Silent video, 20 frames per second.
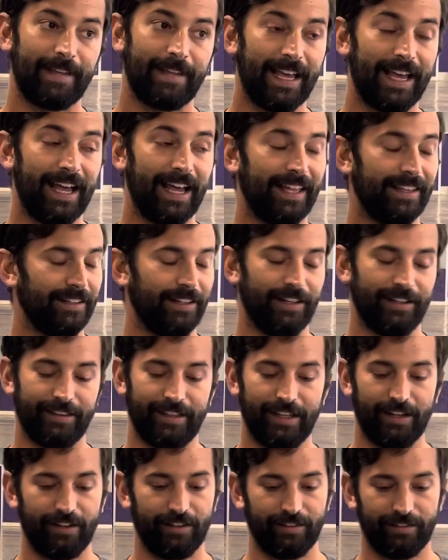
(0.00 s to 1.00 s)
Yeah,
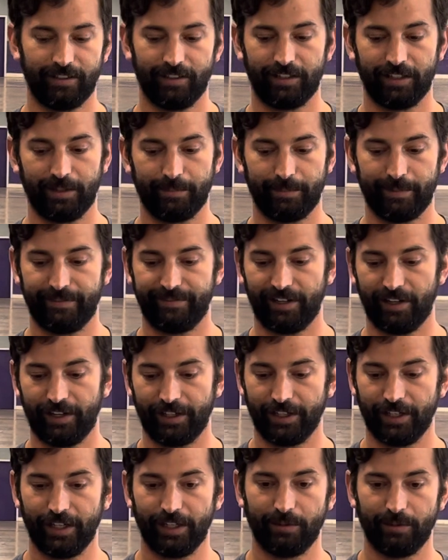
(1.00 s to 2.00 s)
they're going to be very
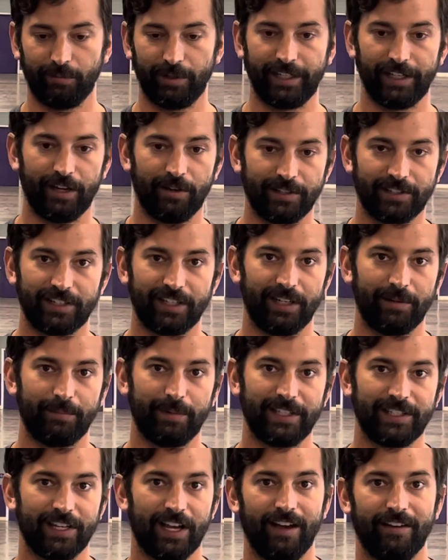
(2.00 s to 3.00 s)
good, and we know it's going to
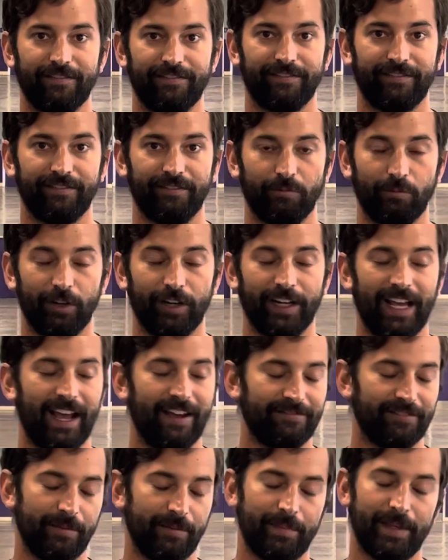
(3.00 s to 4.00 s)
be tough. We're going to
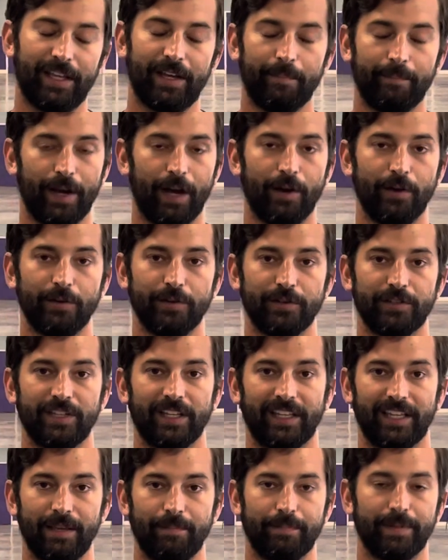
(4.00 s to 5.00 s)
have to be composed
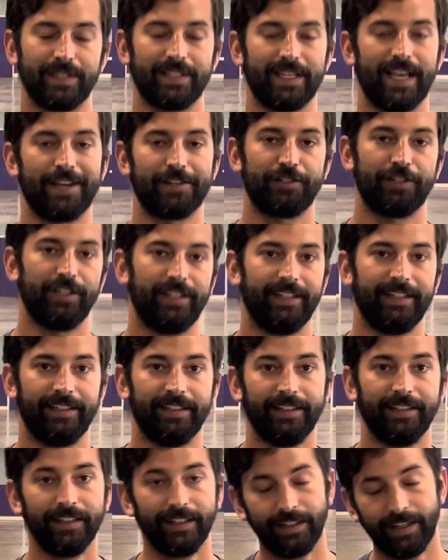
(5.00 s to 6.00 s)
and keep
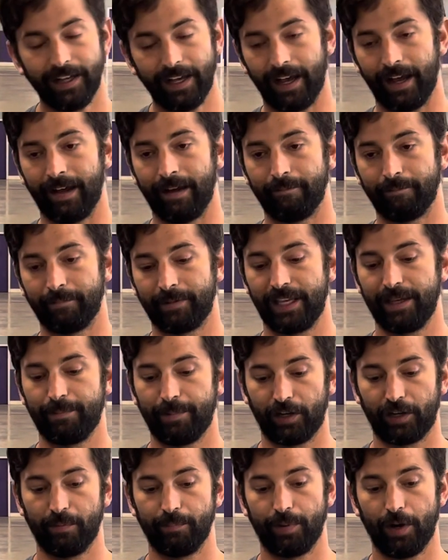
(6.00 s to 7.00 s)
possession and keep
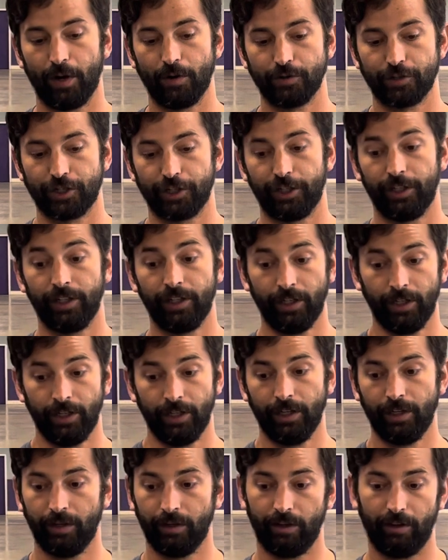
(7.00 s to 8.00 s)
our composure
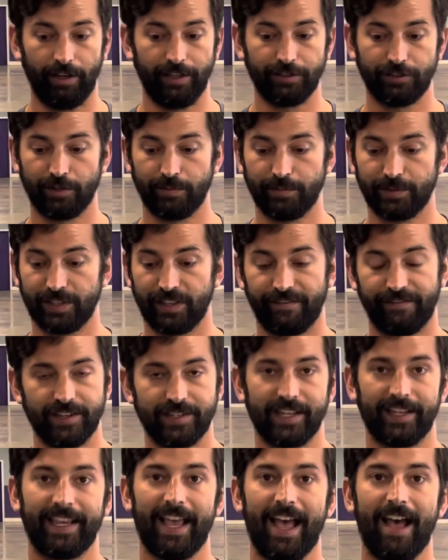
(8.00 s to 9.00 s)
in terms of the
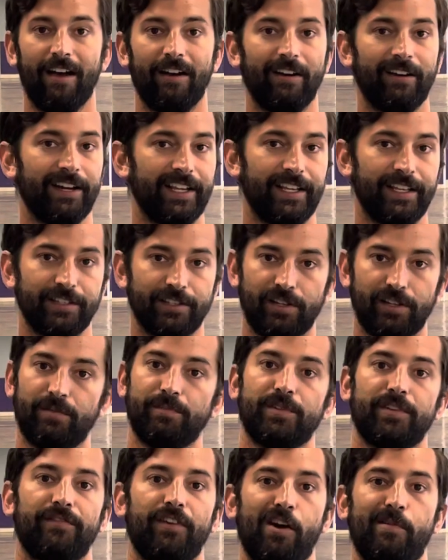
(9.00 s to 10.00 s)
physicality, in
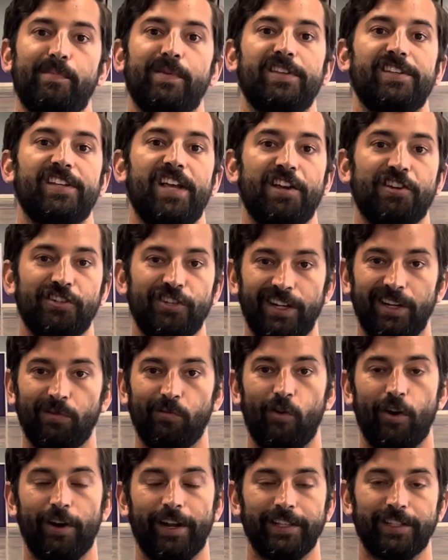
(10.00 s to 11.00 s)
terms of our possession
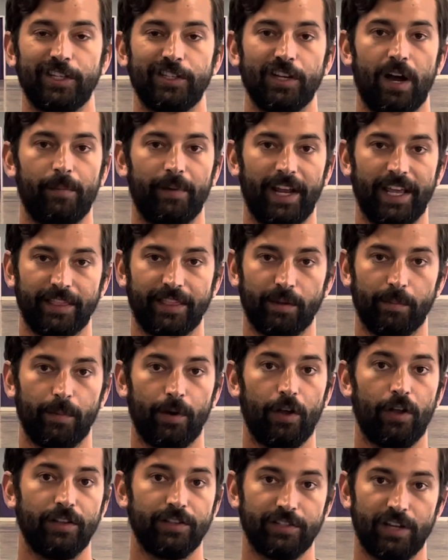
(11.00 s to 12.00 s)
and wanting to dominate the
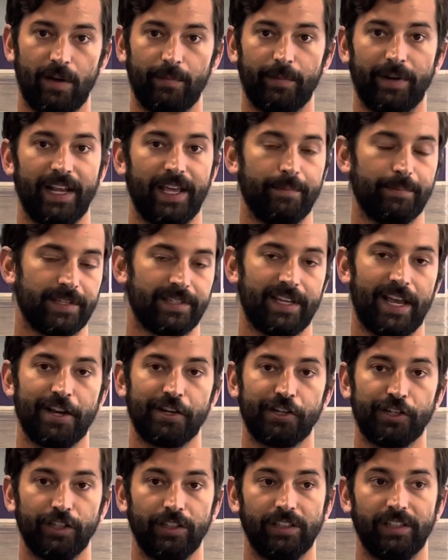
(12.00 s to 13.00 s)
ball and dominate
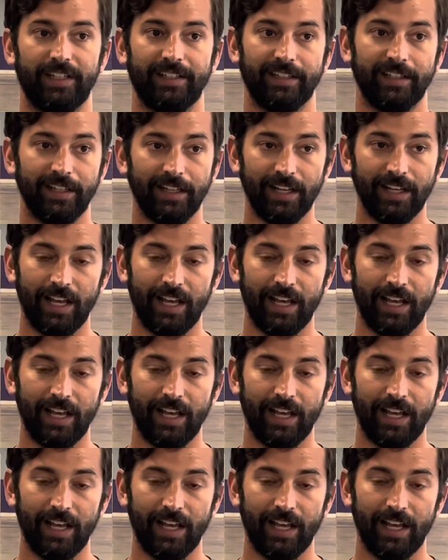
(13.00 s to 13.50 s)
possession and